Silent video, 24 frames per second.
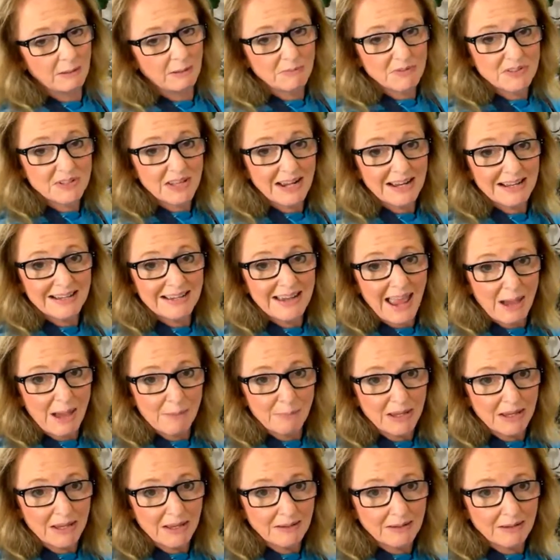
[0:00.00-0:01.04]
I'm just kind of
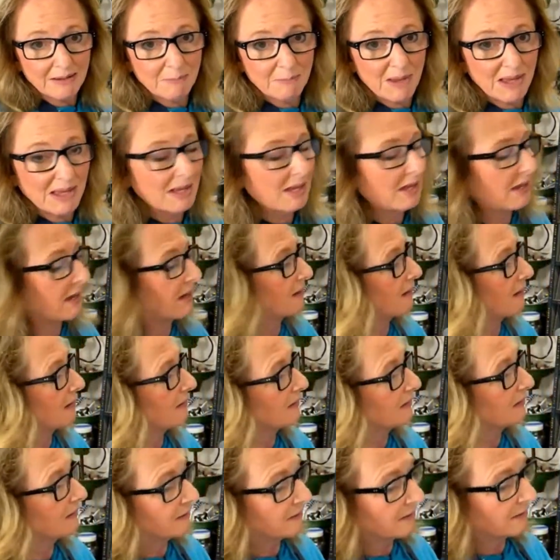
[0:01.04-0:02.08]
dabbing it and making it a
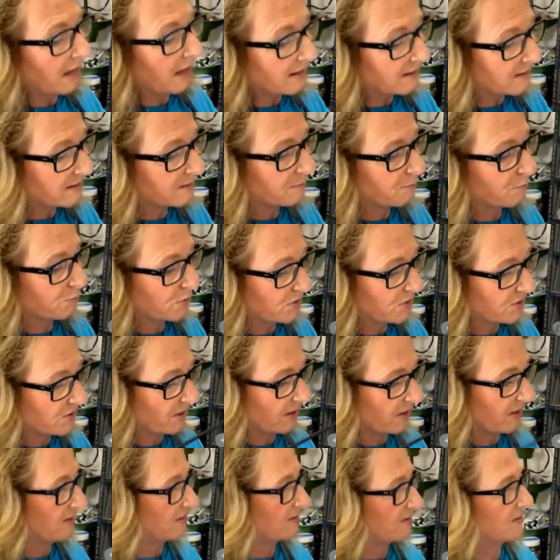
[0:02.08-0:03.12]
little less
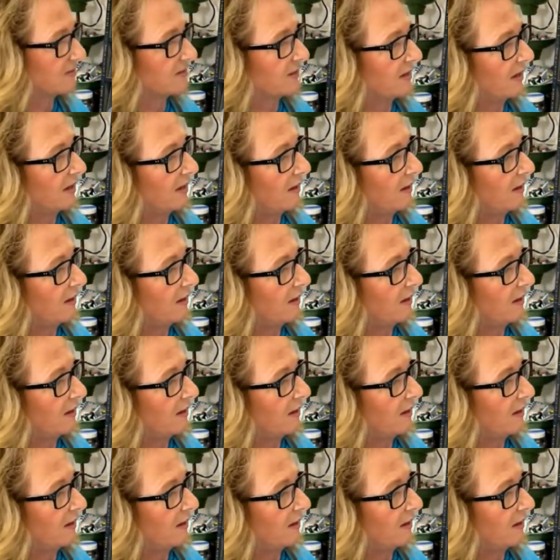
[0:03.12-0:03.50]
precise.